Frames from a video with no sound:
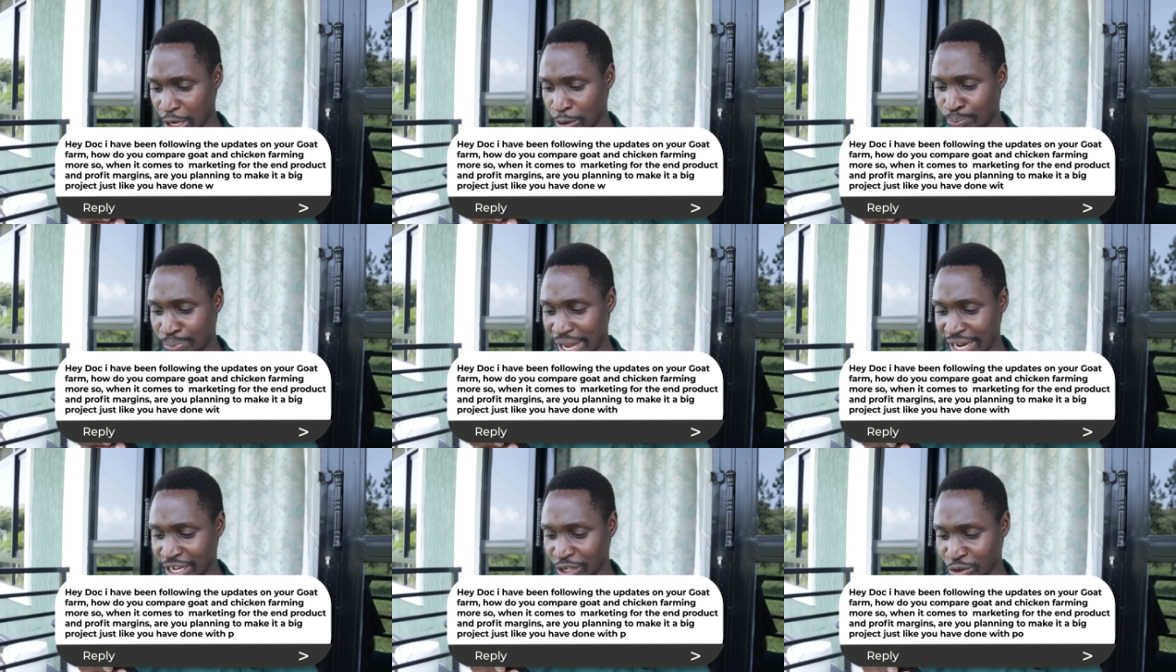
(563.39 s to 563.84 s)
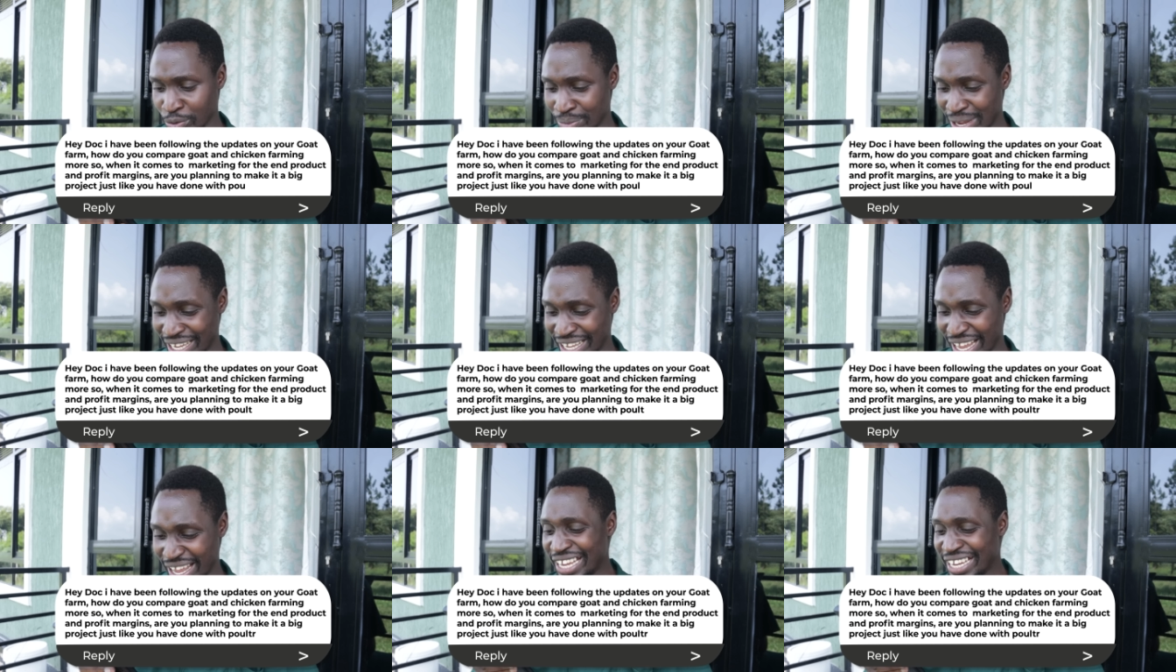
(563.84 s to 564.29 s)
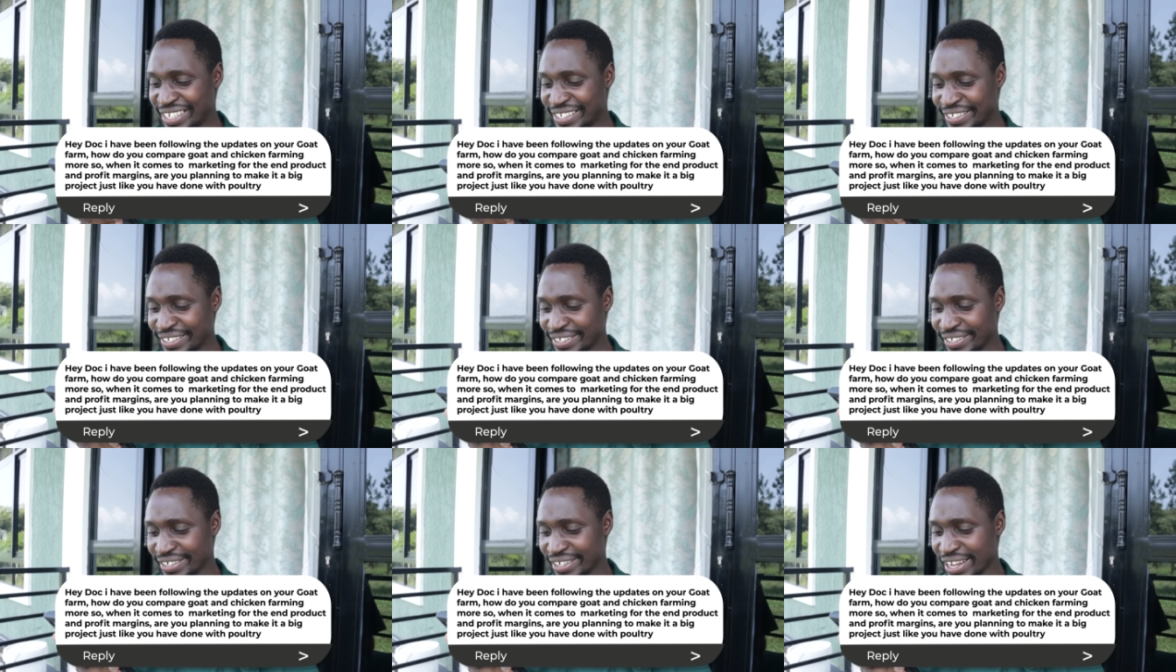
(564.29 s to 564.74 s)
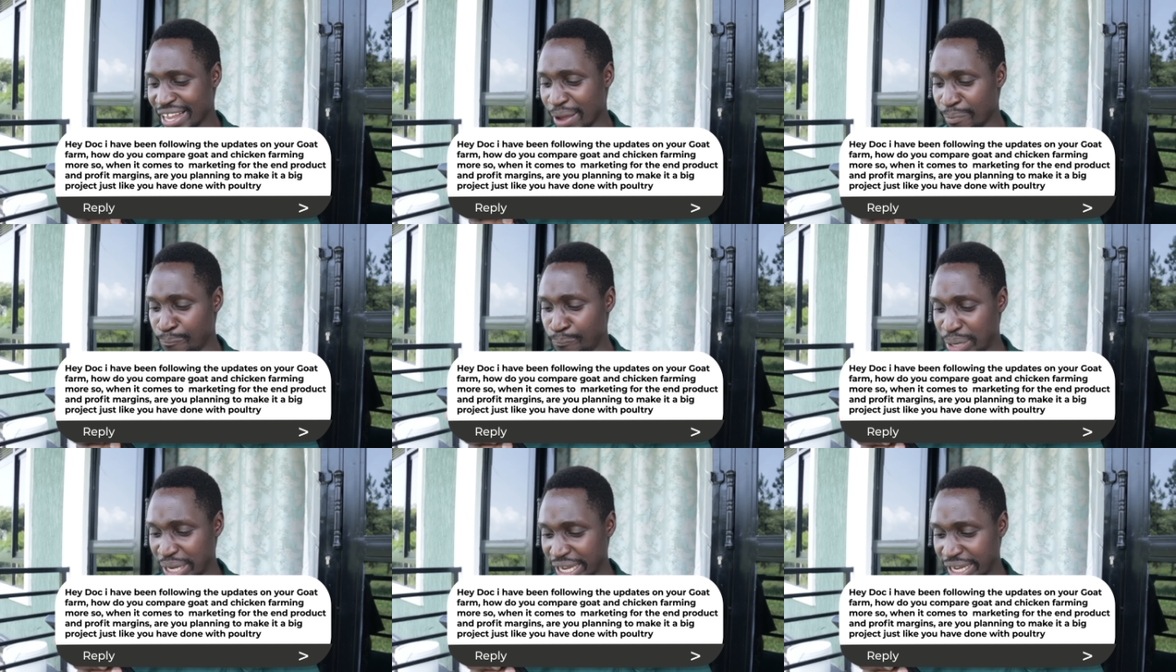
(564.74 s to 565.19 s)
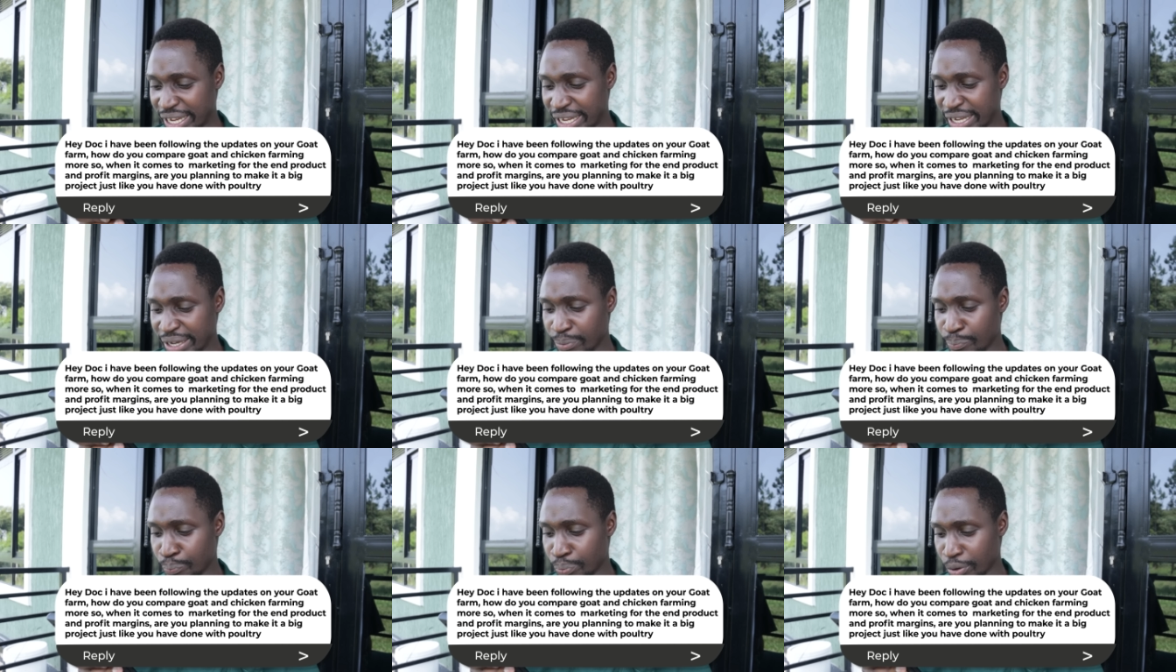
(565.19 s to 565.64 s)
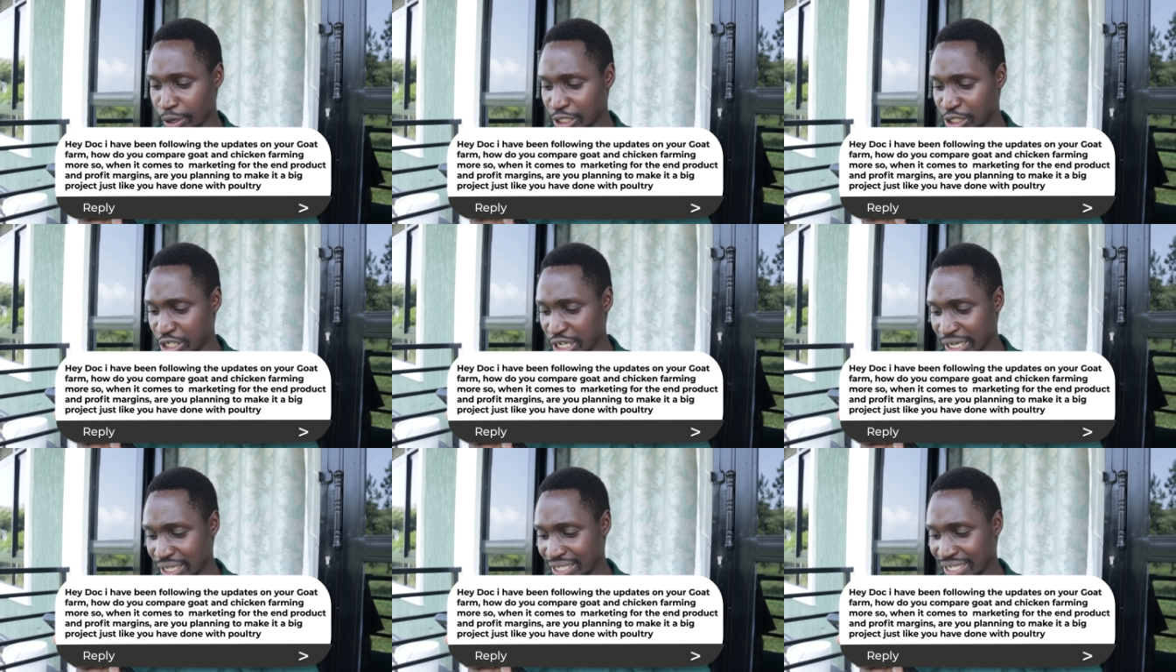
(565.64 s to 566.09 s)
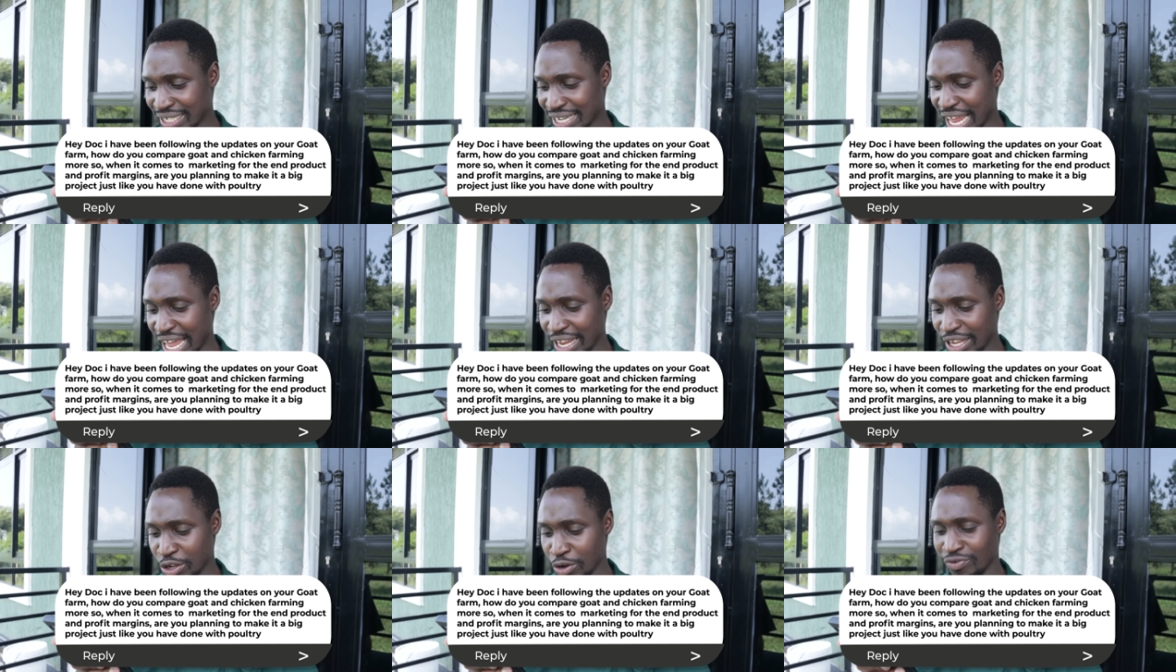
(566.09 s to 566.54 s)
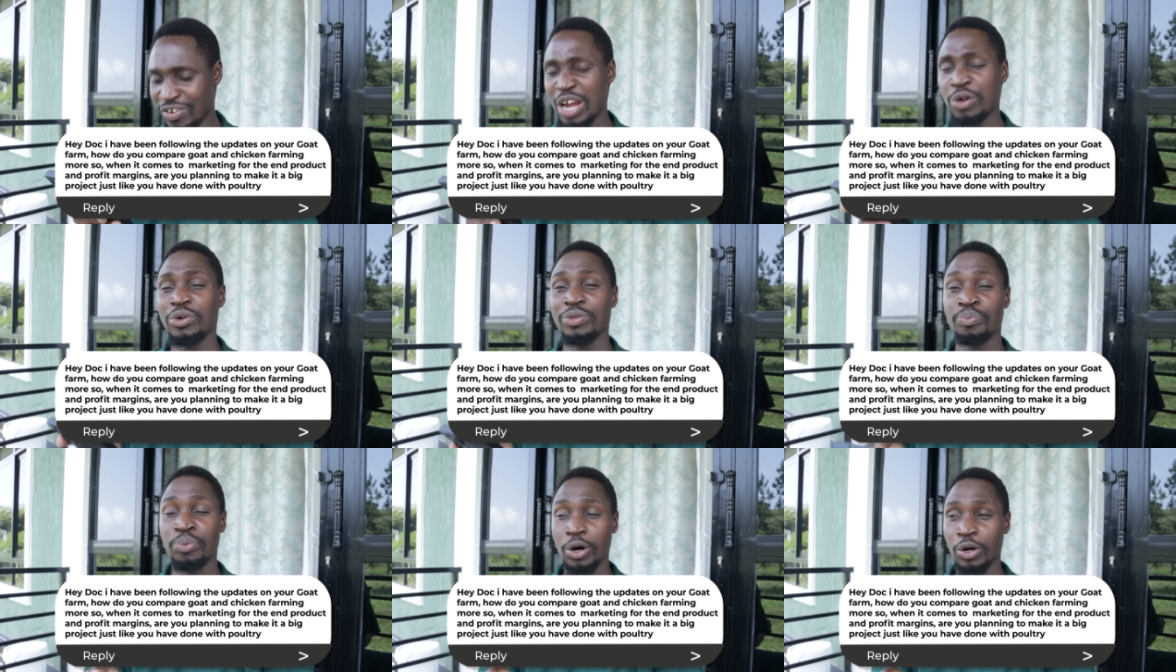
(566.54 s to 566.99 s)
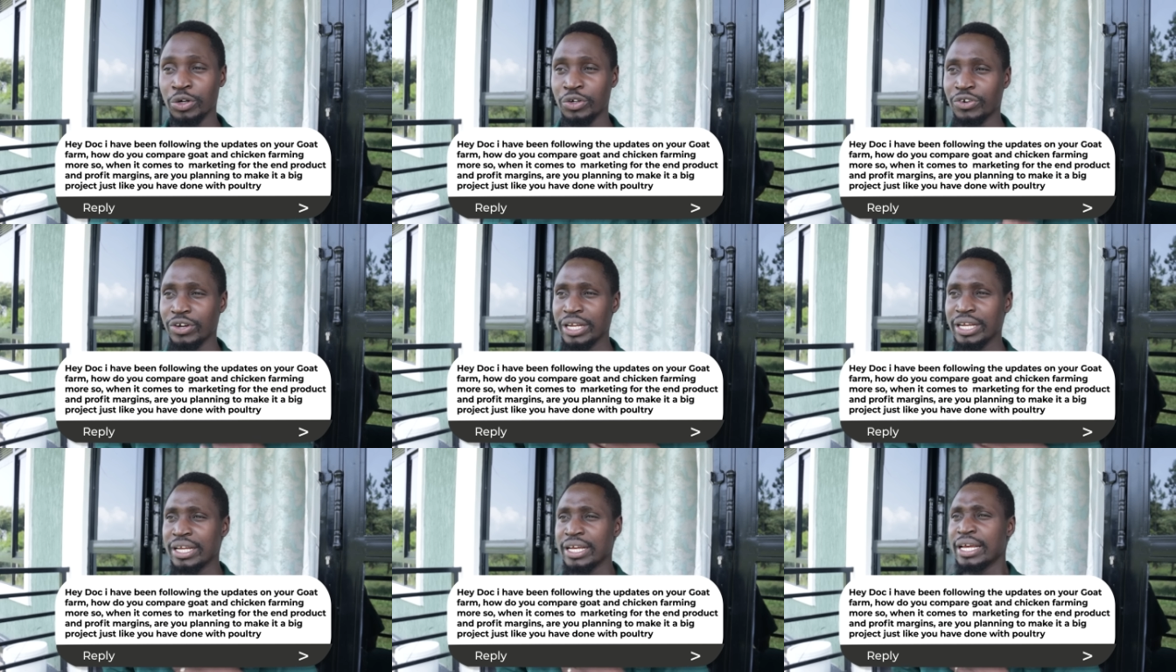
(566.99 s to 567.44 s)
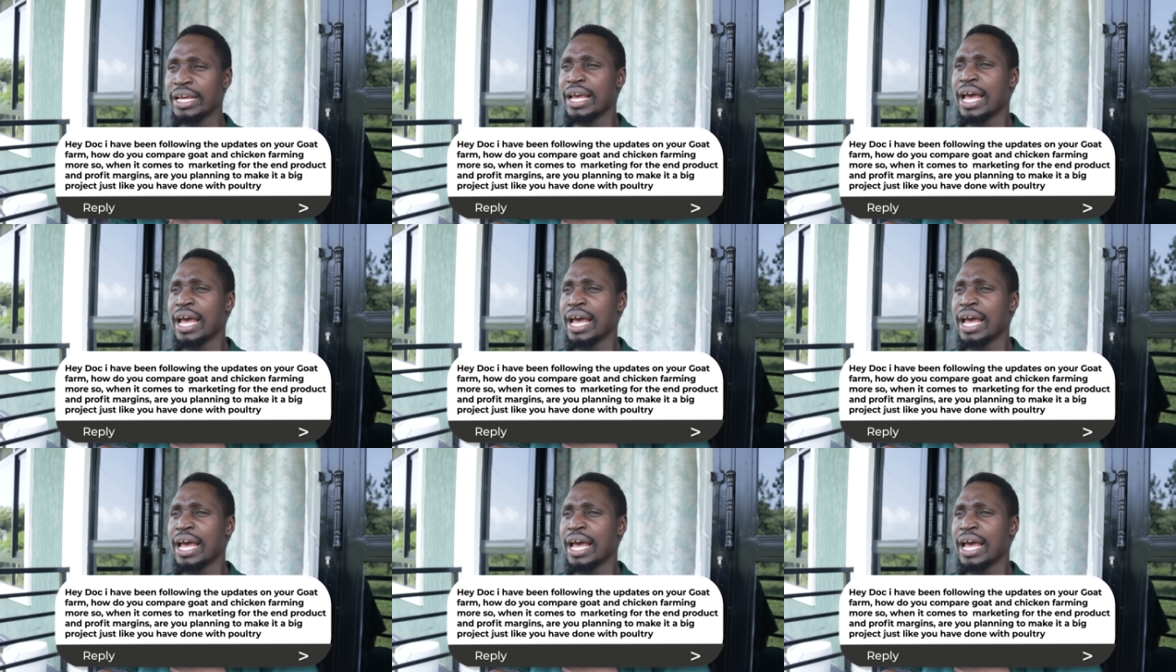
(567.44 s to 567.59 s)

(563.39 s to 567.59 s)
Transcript: Are you planning to make it a big project like you've done with poultry?